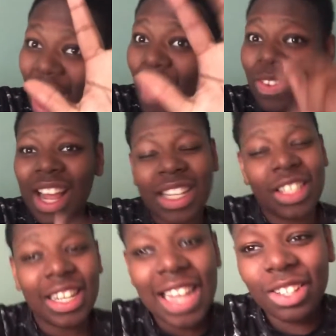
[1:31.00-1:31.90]
five
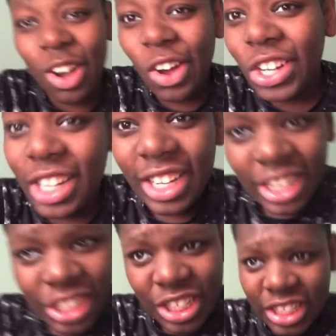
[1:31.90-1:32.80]
likes. That's all I
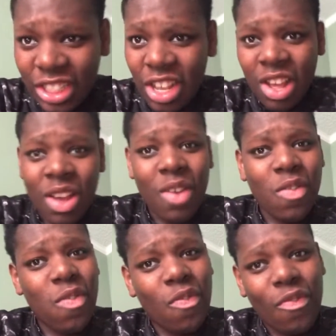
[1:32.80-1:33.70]
need. Just
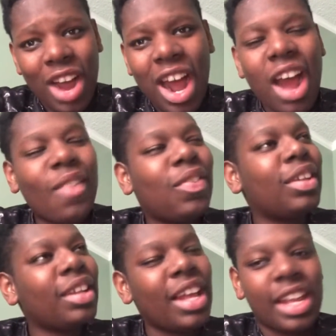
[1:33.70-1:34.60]
five
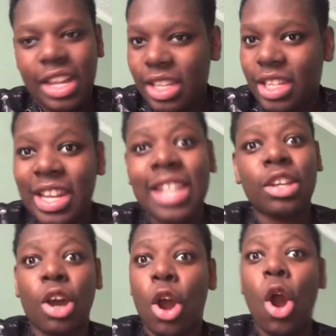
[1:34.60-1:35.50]
likes.
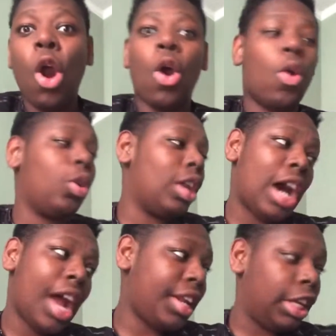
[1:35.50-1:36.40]
That's all
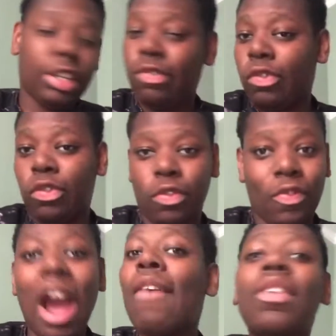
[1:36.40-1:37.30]
I need is
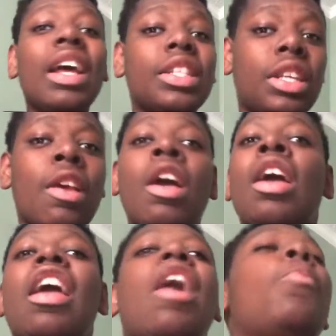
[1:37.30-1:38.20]
five likes.
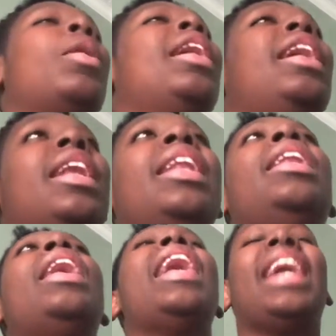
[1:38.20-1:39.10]
And one and
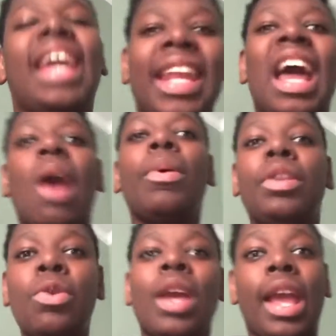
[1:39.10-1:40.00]
and I
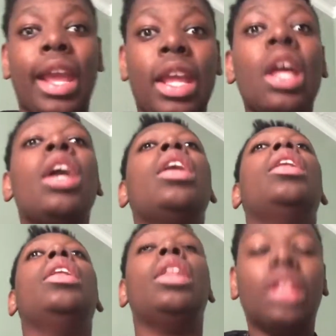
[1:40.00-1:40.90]
would do a,
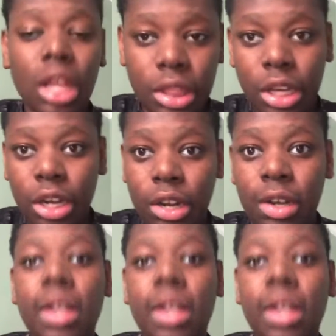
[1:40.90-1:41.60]
another